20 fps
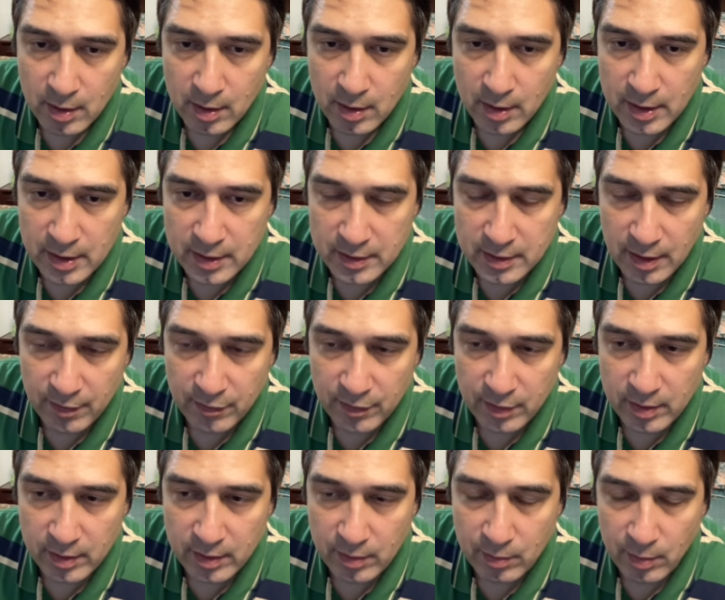is
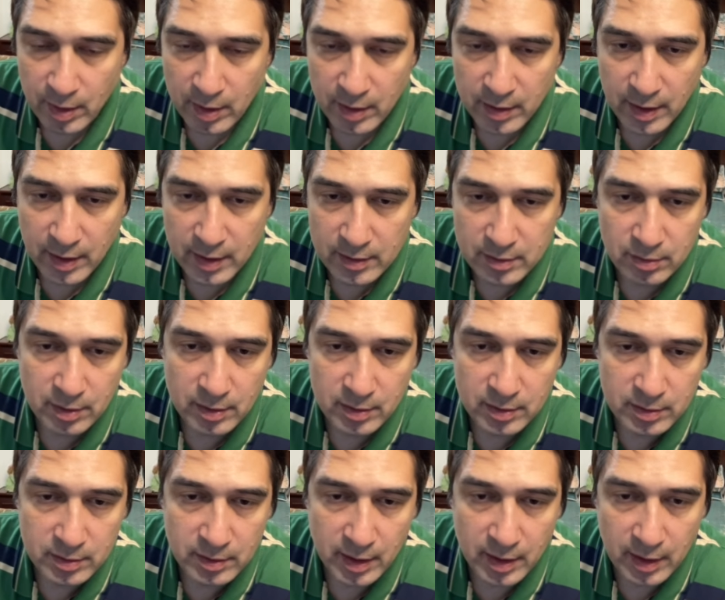definitely working. So it's
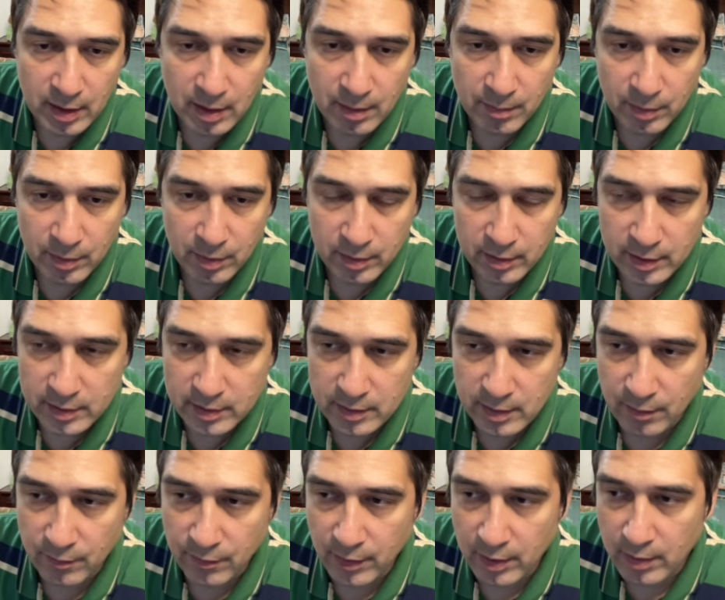setting up or it's
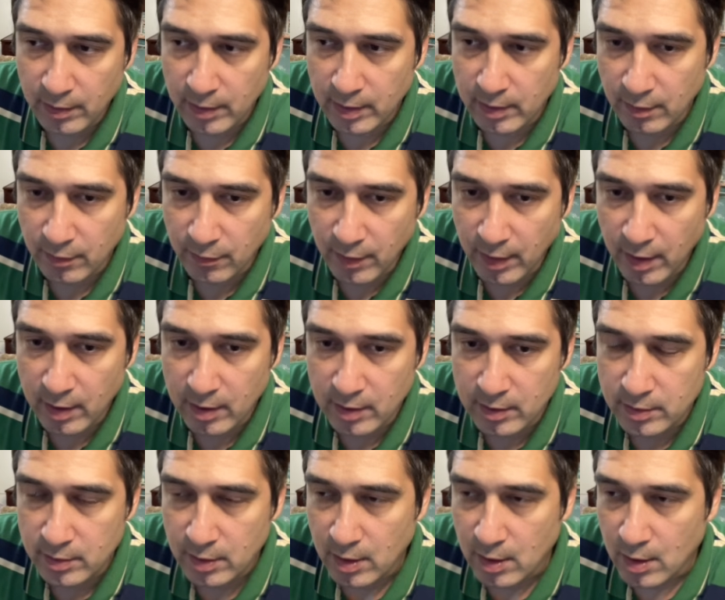configuring the
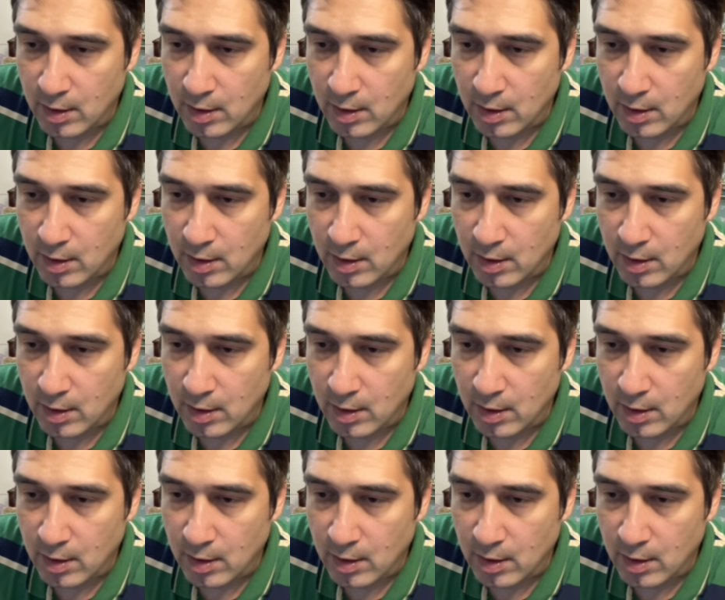files.